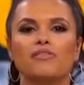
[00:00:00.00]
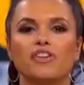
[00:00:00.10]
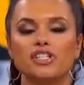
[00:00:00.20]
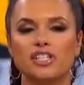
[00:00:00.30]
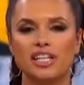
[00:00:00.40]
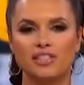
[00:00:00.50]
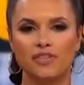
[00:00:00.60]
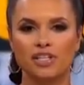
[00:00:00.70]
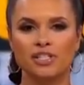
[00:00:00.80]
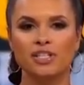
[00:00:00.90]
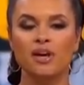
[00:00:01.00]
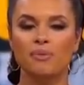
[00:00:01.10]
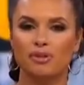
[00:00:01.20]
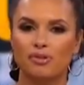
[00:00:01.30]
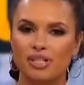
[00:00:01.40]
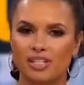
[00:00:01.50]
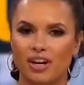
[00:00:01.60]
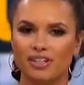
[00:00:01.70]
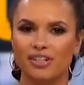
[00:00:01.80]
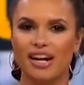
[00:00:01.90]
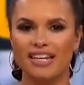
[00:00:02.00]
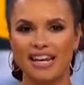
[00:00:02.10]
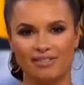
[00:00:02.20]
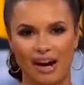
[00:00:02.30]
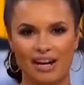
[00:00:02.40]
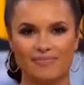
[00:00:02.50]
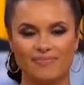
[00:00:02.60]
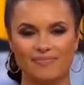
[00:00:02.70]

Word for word: First Things First, with Chris Carter and Nick Wright.